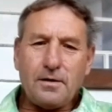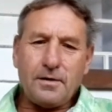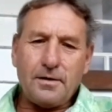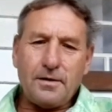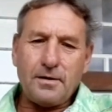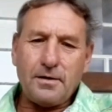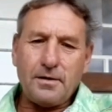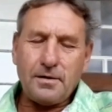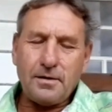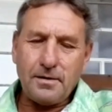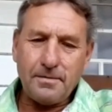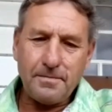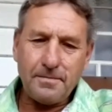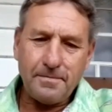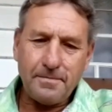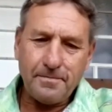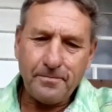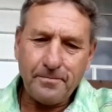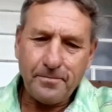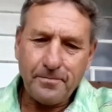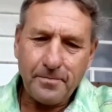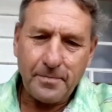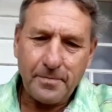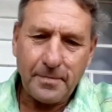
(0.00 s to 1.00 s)
um
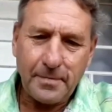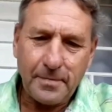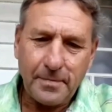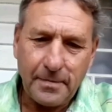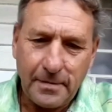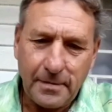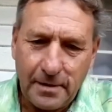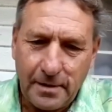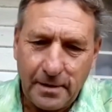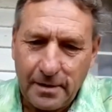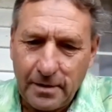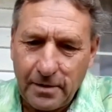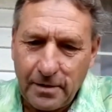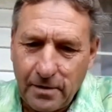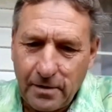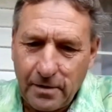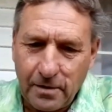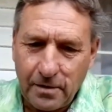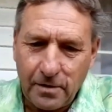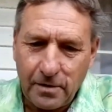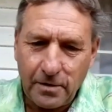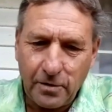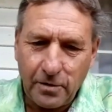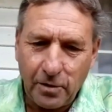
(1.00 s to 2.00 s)

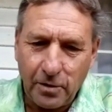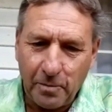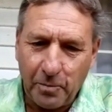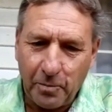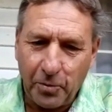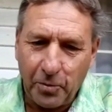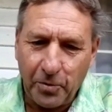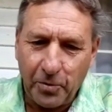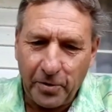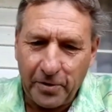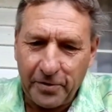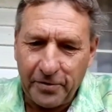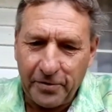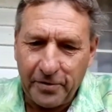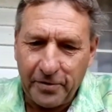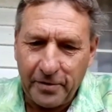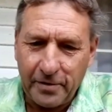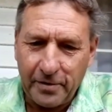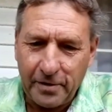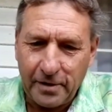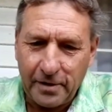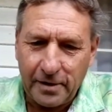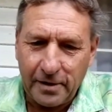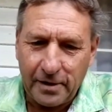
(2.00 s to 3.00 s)
I got put in
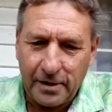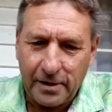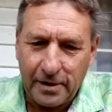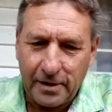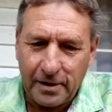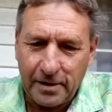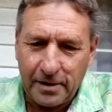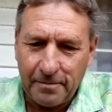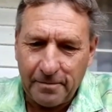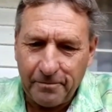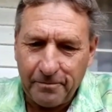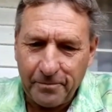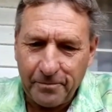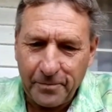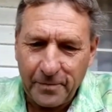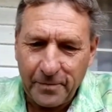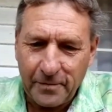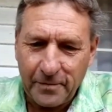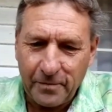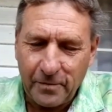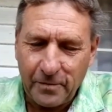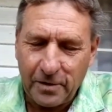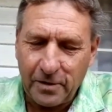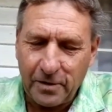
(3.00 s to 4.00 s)
um
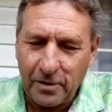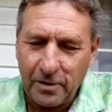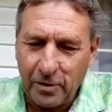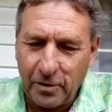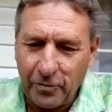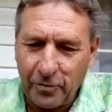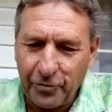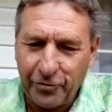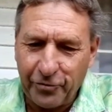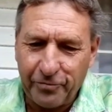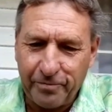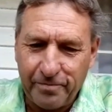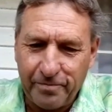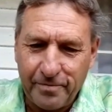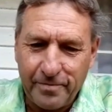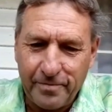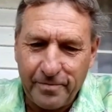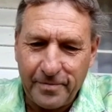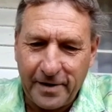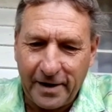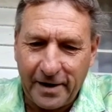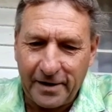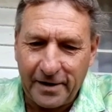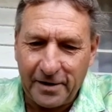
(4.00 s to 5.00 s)
well, I was
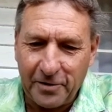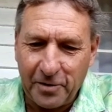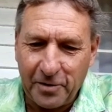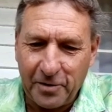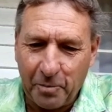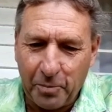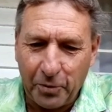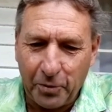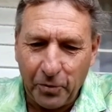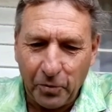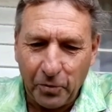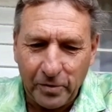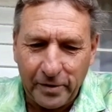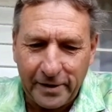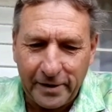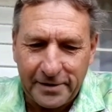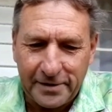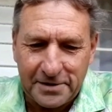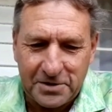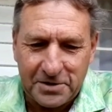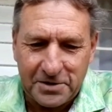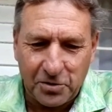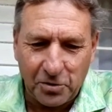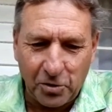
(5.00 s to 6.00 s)
down at the pool at
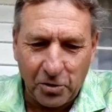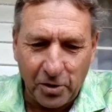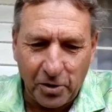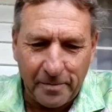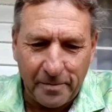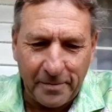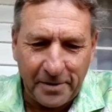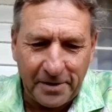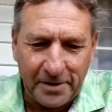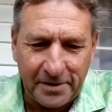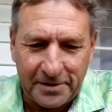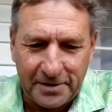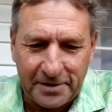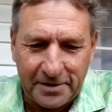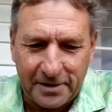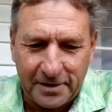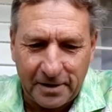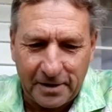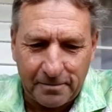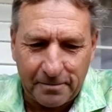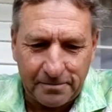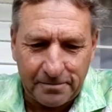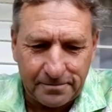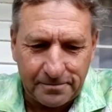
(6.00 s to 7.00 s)
the time and
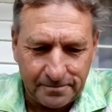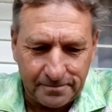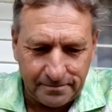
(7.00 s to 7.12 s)
um